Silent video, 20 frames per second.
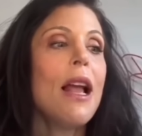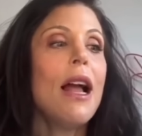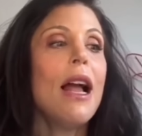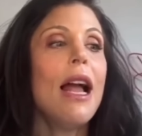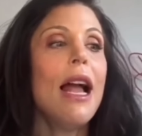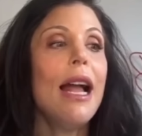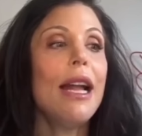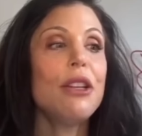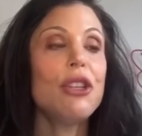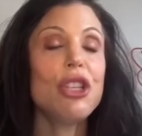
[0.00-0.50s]

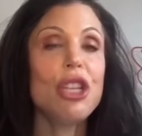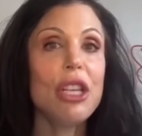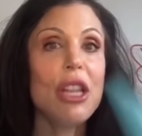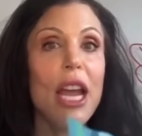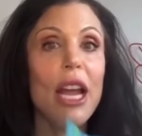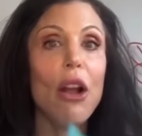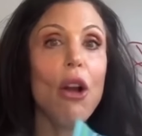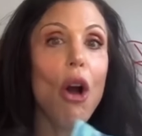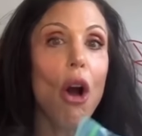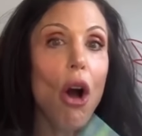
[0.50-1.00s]
And she
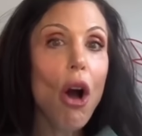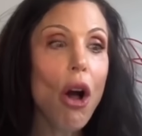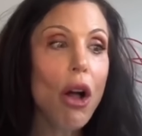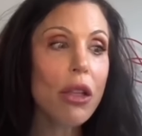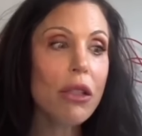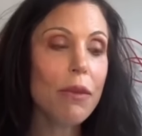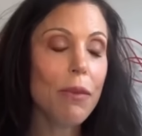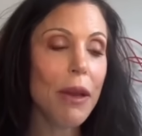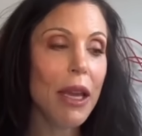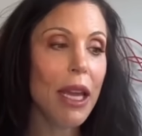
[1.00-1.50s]
then
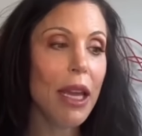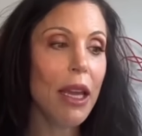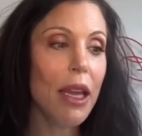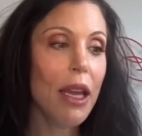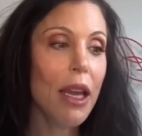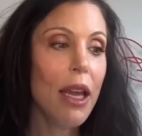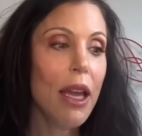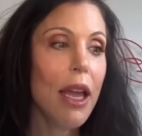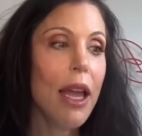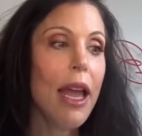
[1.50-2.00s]
called
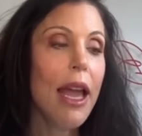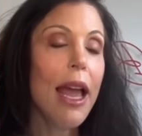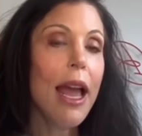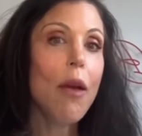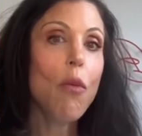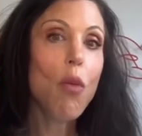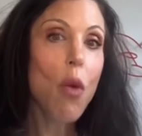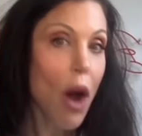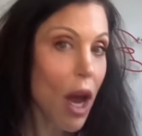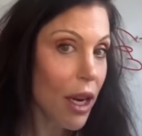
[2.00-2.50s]
me
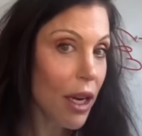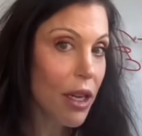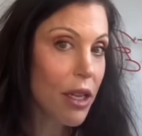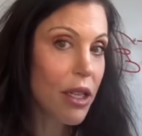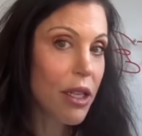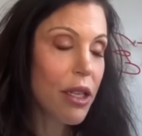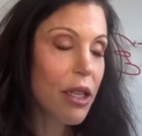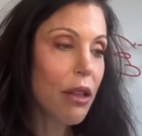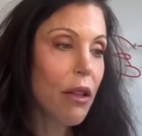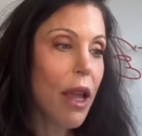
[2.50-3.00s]
and
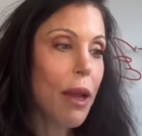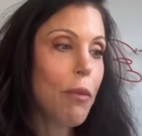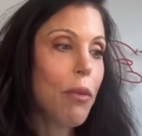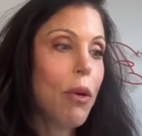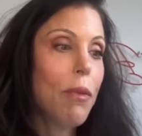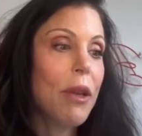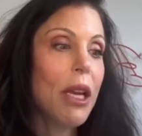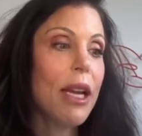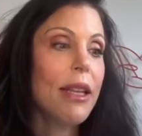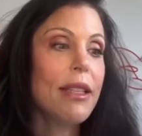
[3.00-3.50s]
wanted to like
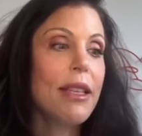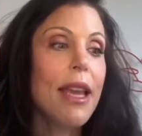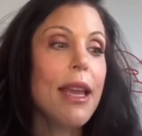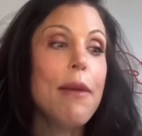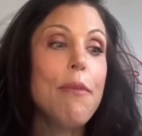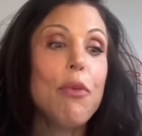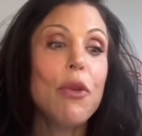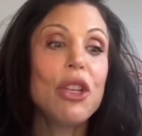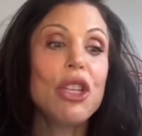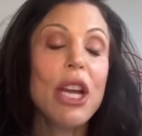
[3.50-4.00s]
put me on
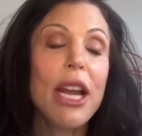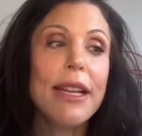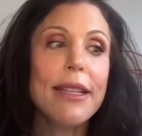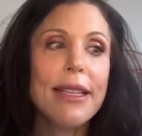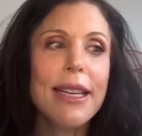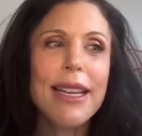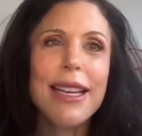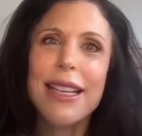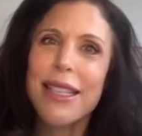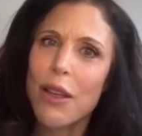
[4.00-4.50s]
tape, which I
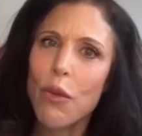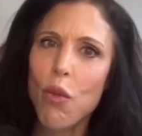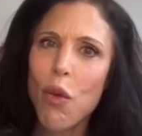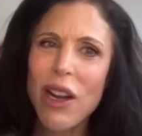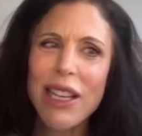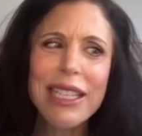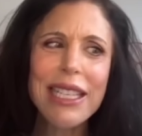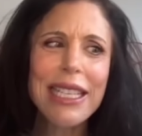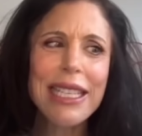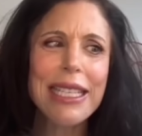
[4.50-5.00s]
did because it
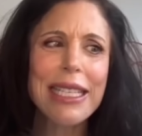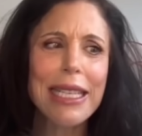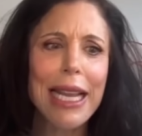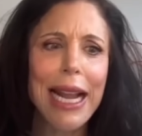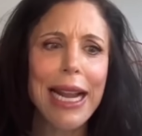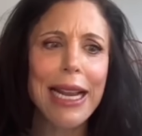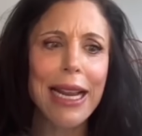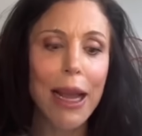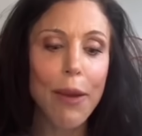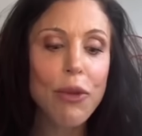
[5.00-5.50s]
was
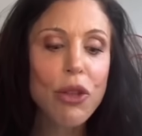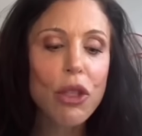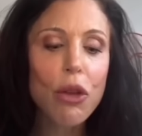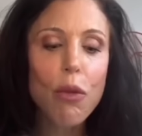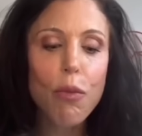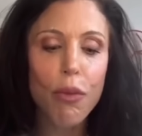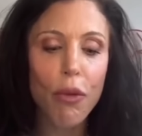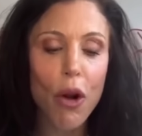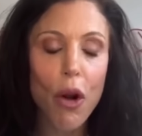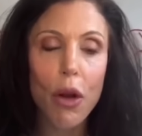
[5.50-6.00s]
exciting. I was
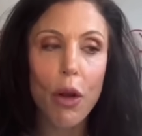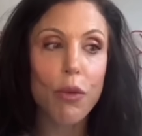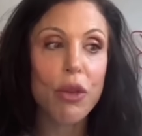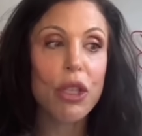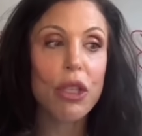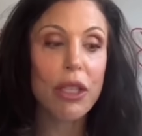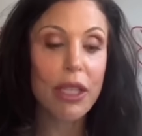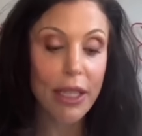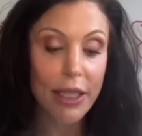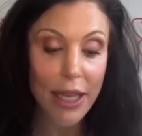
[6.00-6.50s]
so broke. It
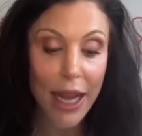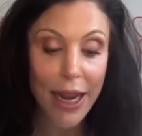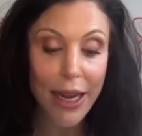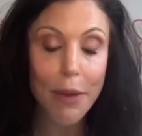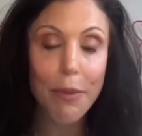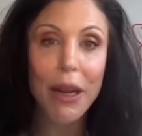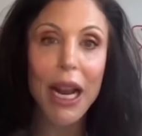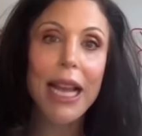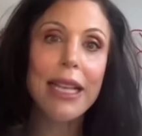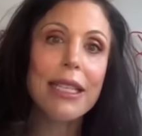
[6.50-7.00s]
was exciting,
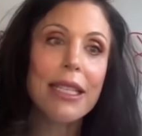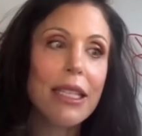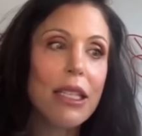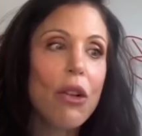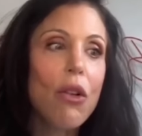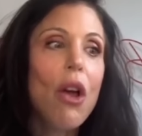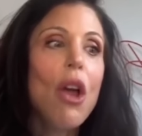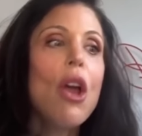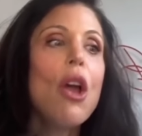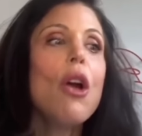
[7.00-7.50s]
but I
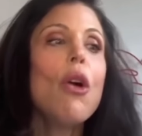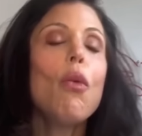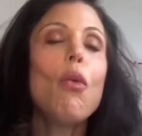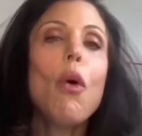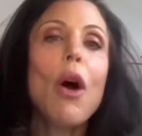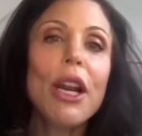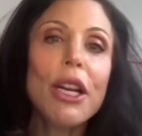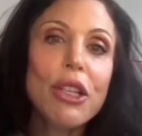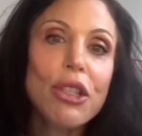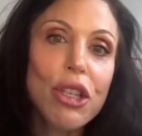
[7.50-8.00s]
still
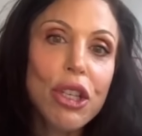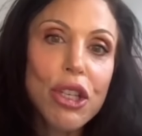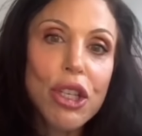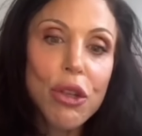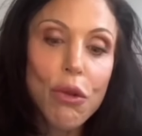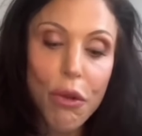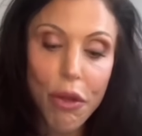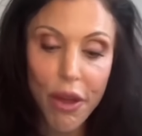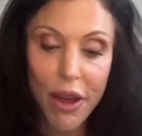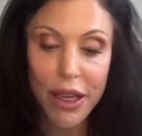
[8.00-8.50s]
wanted to
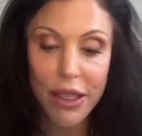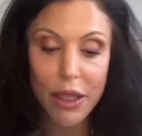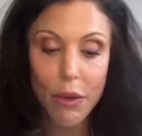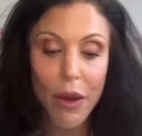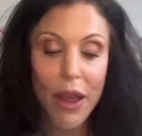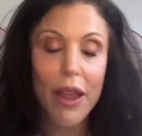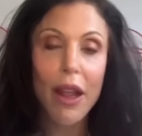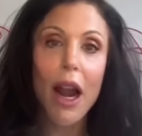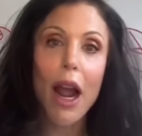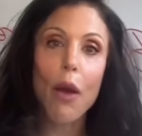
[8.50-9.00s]
do things the
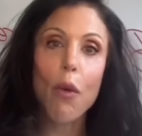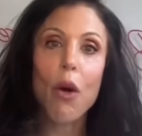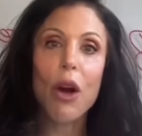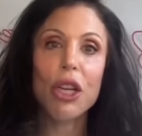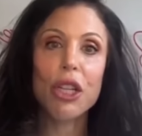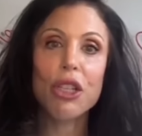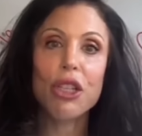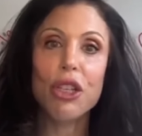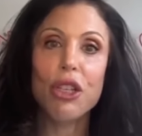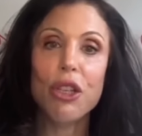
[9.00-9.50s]
way that I
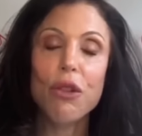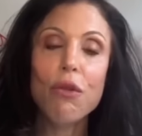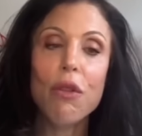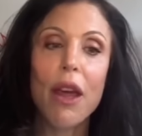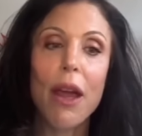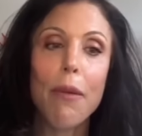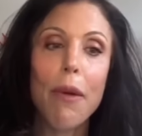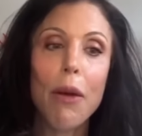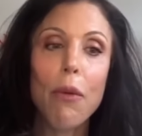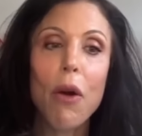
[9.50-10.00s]
wanted to do
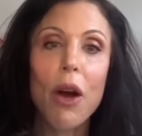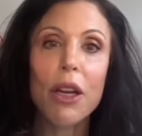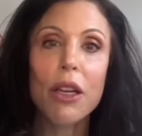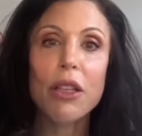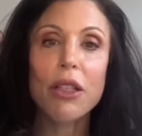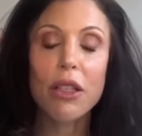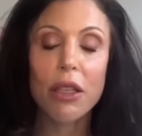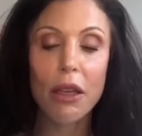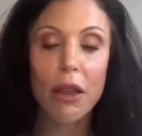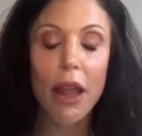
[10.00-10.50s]
them. I
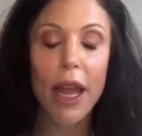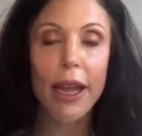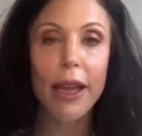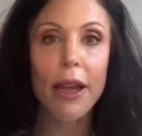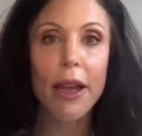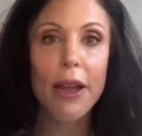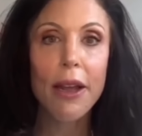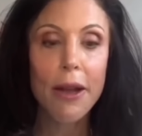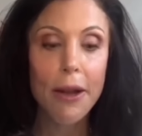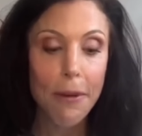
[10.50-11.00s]
wanted to like
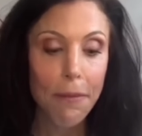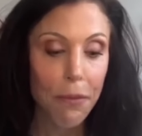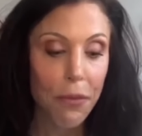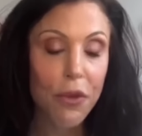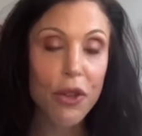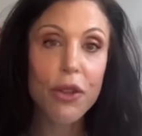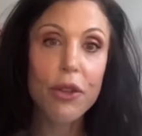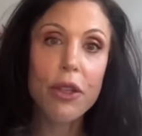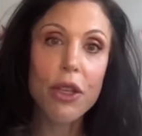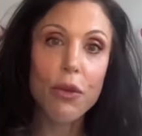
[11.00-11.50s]

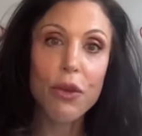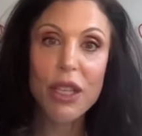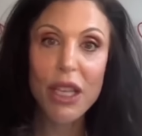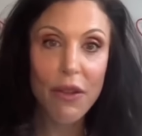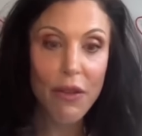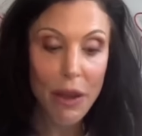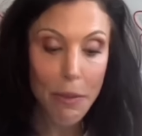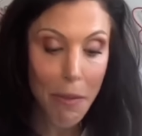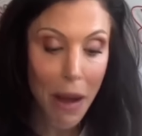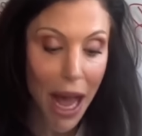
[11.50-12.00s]
do
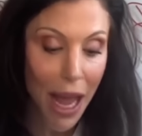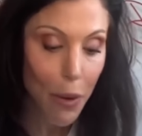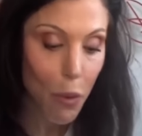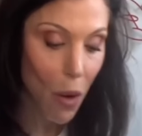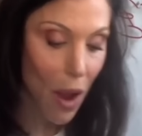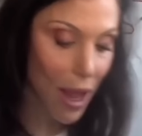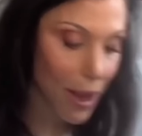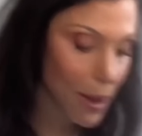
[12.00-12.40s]
TV my way.